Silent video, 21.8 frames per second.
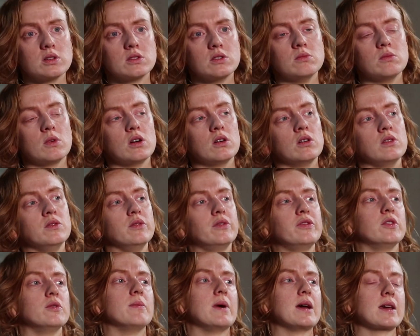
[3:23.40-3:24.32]
I do my own
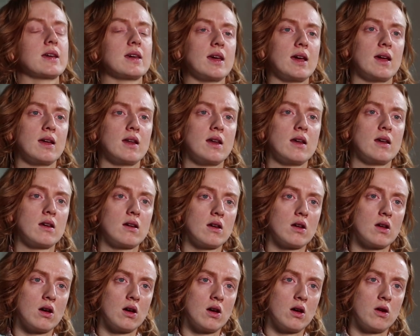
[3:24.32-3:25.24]
filmmaking.
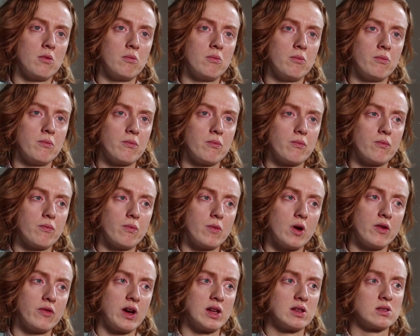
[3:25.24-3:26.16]
Um,
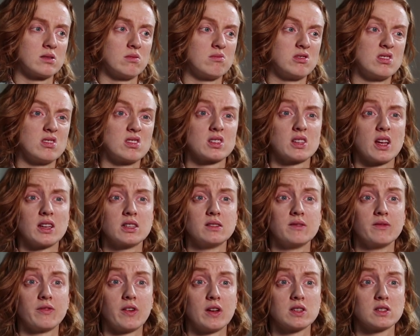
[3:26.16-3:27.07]
I've had some
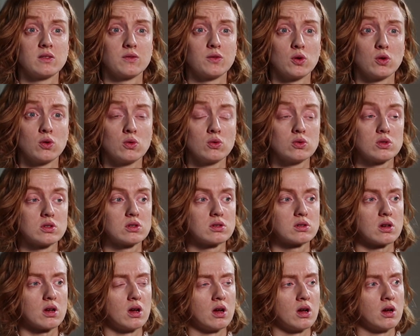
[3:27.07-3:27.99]
success in
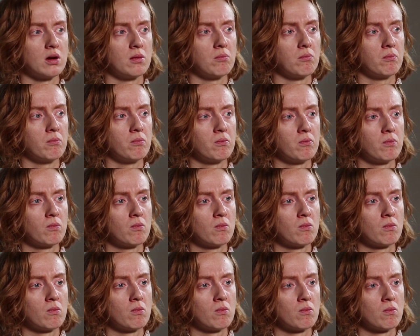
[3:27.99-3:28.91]
festivals, um,
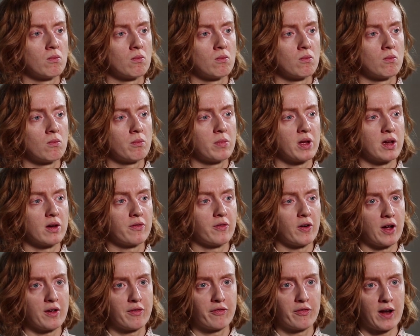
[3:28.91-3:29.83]

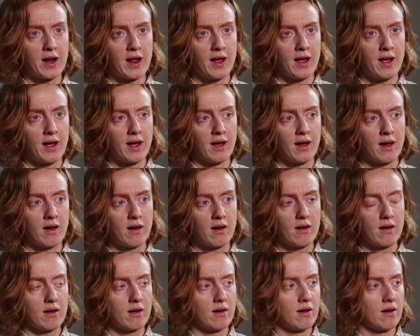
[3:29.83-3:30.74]
BFI
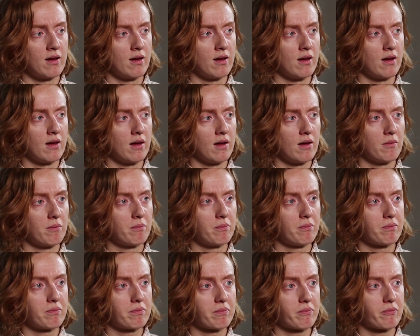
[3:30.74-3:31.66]
Flare. uh,
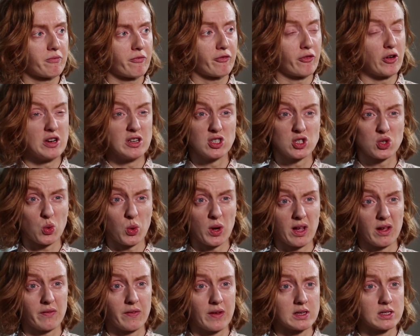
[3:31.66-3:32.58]
fringe
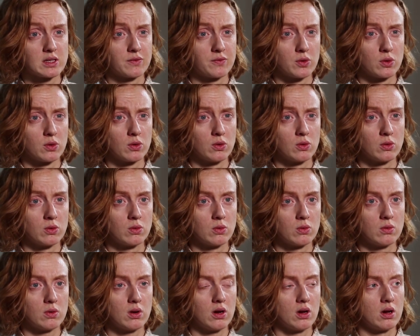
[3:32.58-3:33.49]
queer
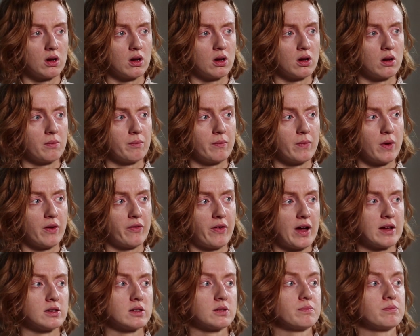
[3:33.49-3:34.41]
festival. Um, I've
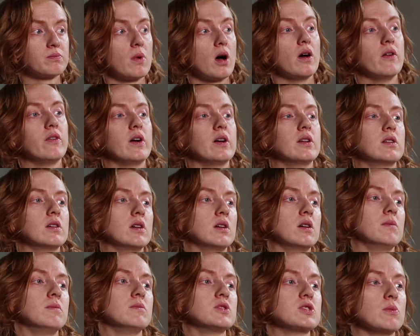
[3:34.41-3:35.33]
had I've had
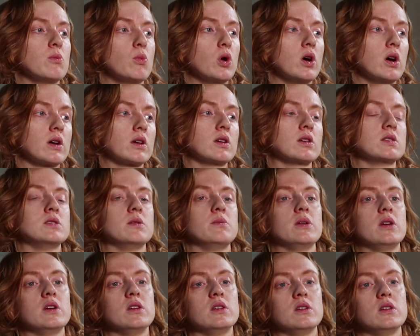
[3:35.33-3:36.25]
um, some work
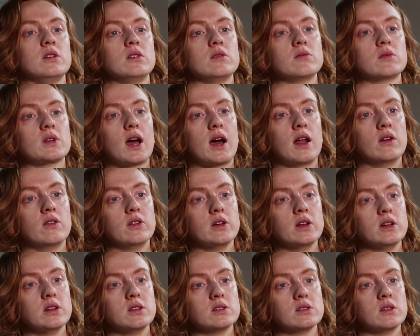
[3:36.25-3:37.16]
exhibited in
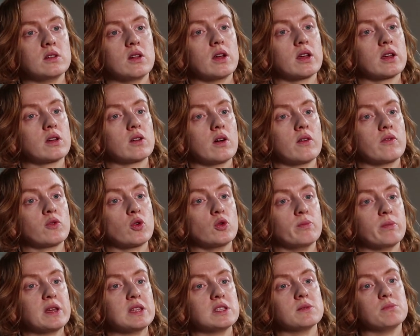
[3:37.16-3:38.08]
galleries and like I've
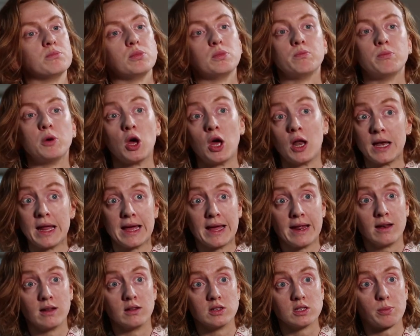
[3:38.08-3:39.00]
gone been to
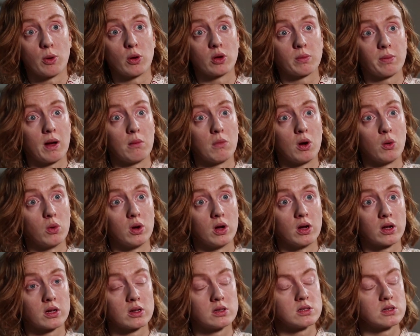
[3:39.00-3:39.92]
Berlin and spoke about my
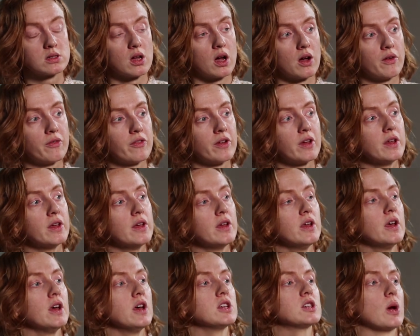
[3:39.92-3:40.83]
work and
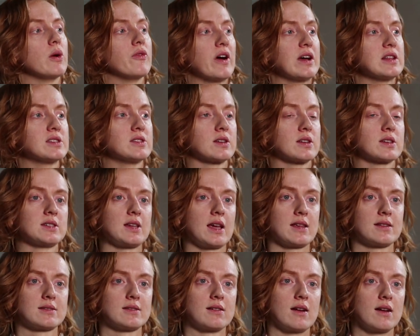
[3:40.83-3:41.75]
stuff. So I've had
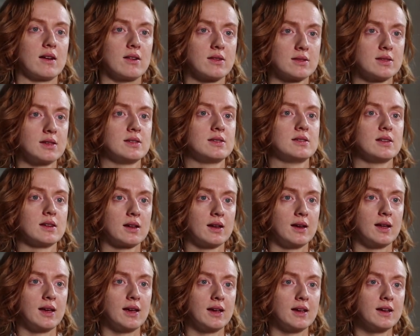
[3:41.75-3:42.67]
success like
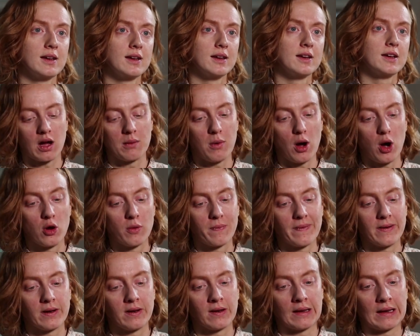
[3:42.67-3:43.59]
artistically. I'm
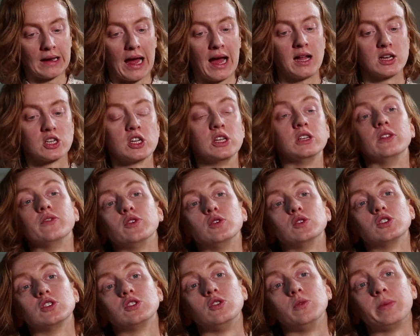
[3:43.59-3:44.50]
hoping actually in the
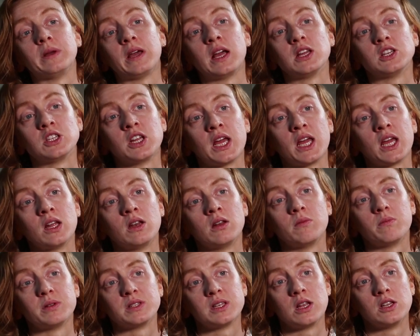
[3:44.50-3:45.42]
future to do a PhD
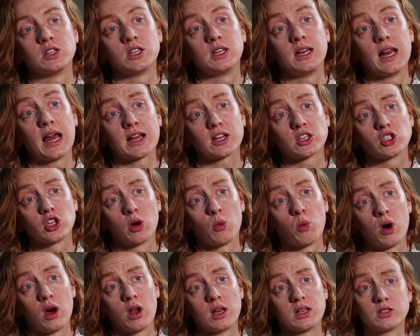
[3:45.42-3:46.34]
and potentially lecture
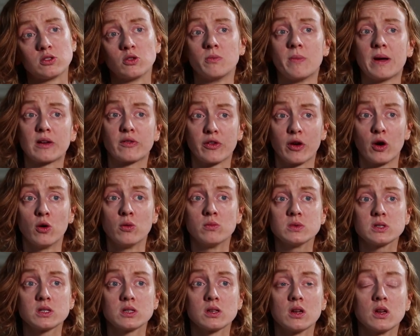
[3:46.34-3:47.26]
while I still make
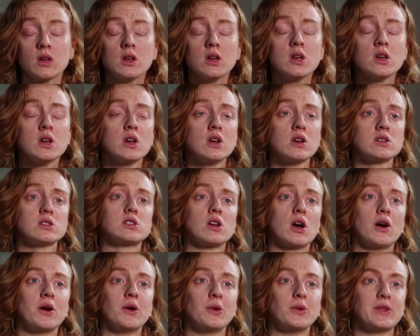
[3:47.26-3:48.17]
films.
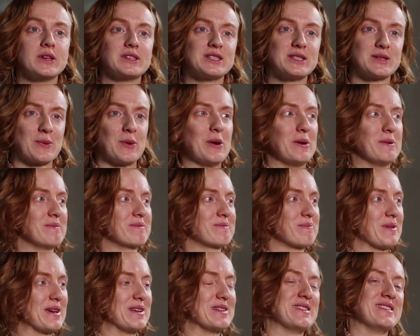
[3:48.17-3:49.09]
So this is
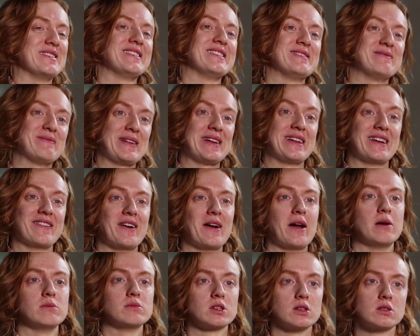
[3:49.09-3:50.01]
what being being at
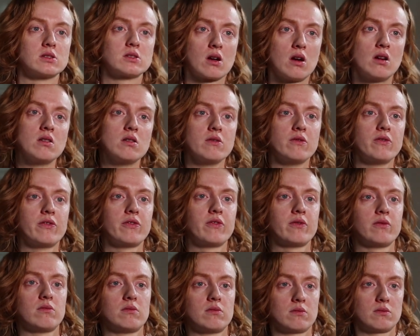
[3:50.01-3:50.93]
Roehampton has kind
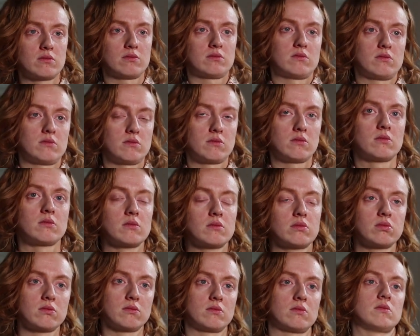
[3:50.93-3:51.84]
of
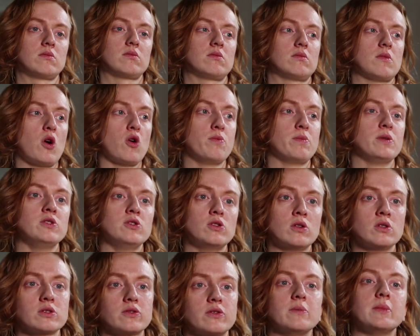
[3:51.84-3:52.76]
opened
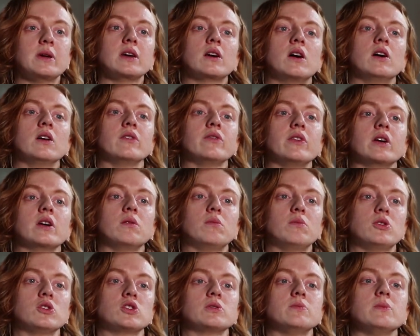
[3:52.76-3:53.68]
doors for me kind of thing
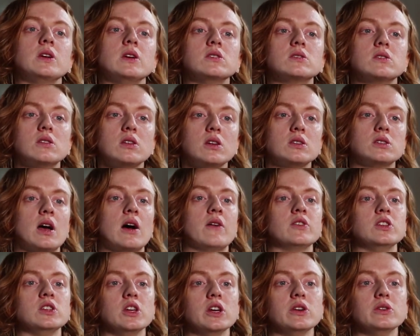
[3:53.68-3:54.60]
and pushed me into these
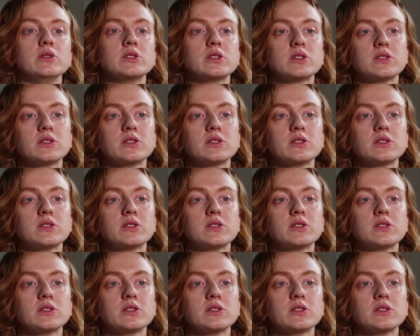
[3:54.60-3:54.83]
avenues.